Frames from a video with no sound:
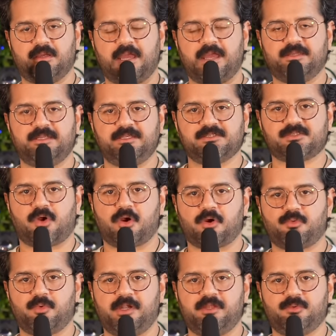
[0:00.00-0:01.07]
and he's
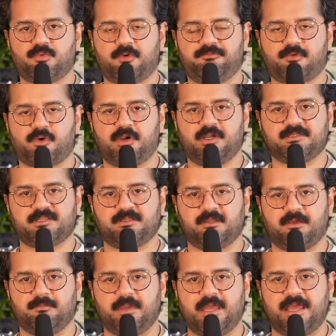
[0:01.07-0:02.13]
already referring to
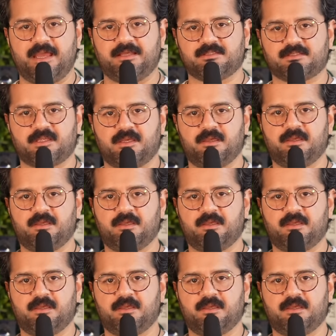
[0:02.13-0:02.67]
them as